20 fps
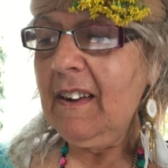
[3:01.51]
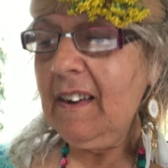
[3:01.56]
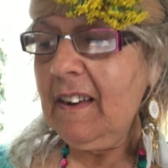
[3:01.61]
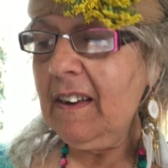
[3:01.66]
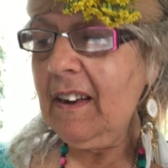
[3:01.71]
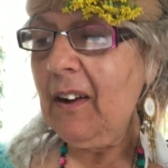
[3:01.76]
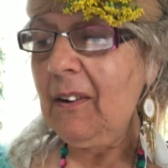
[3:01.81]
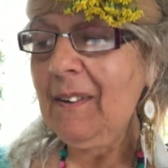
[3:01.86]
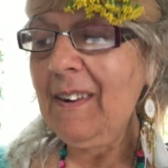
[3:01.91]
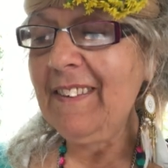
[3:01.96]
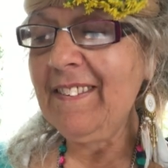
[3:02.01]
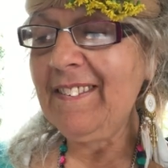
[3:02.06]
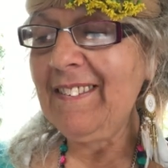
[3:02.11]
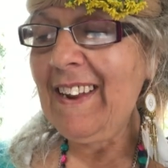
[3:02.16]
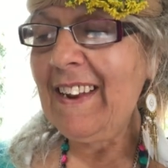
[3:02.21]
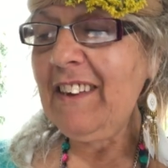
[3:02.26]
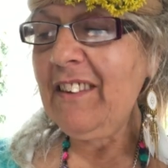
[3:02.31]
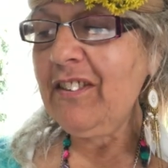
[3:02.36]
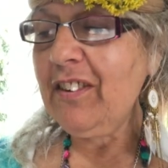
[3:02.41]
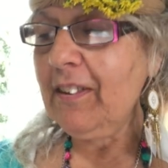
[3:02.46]
known as
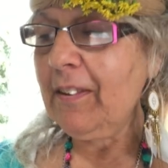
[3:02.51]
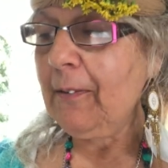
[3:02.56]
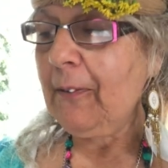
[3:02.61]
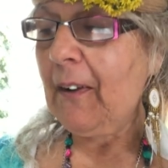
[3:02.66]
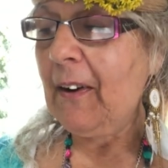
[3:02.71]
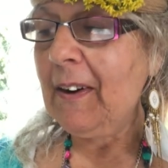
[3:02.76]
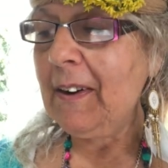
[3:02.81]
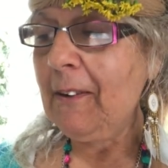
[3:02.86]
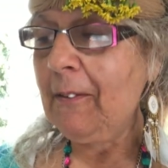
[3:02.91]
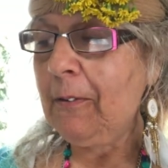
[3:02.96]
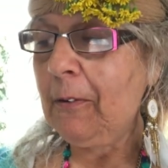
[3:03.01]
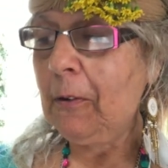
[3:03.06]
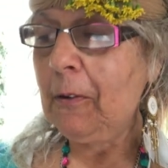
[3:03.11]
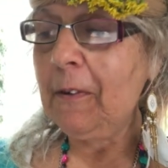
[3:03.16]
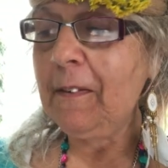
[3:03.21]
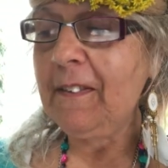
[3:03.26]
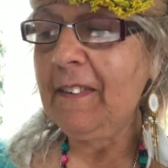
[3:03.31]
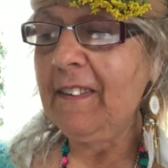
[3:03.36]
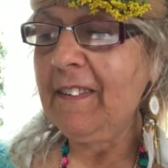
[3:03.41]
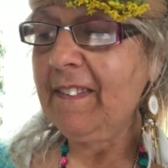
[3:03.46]
nature's finer
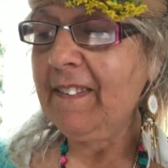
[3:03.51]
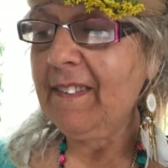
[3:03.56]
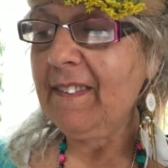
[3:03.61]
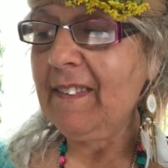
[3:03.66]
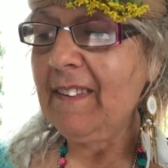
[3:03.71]
forces.